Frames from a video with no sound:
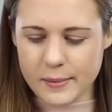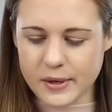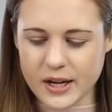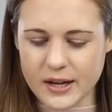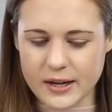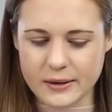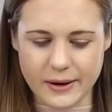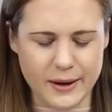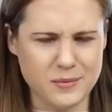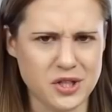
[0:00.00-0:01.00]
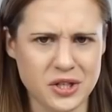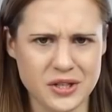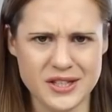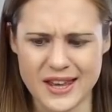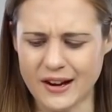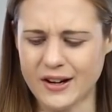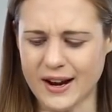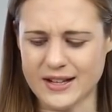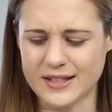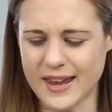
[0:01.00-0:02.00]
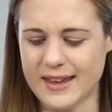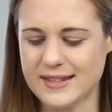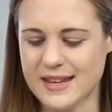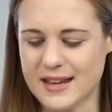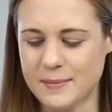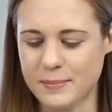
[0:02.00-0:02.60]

but I'm sure it's there, I just can't see it.